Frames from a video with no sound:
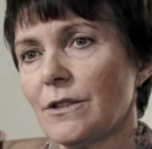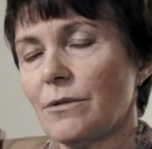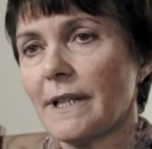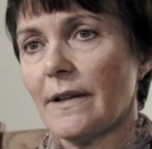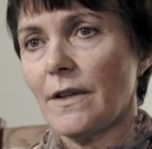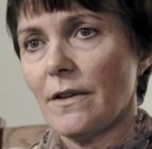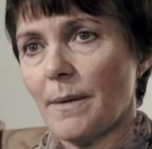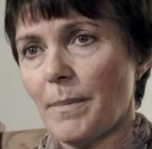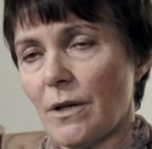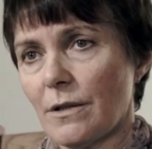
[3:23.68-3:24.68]
to go and get the
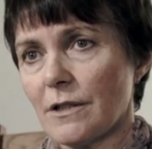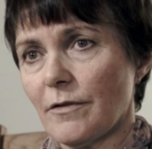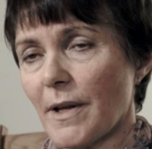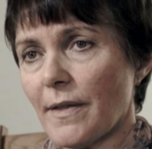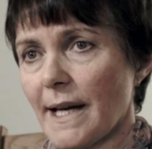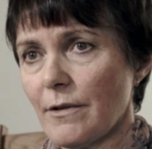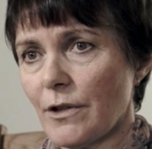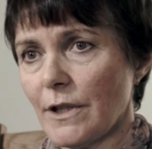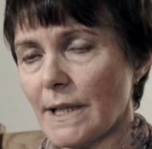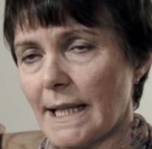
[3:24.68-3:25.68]
other part of my
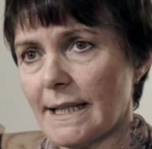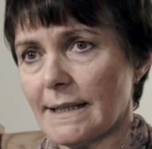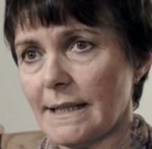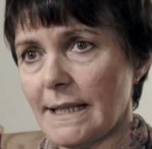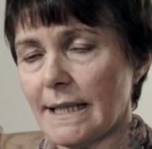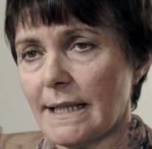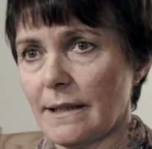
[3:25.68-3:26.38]
thyroid gland taken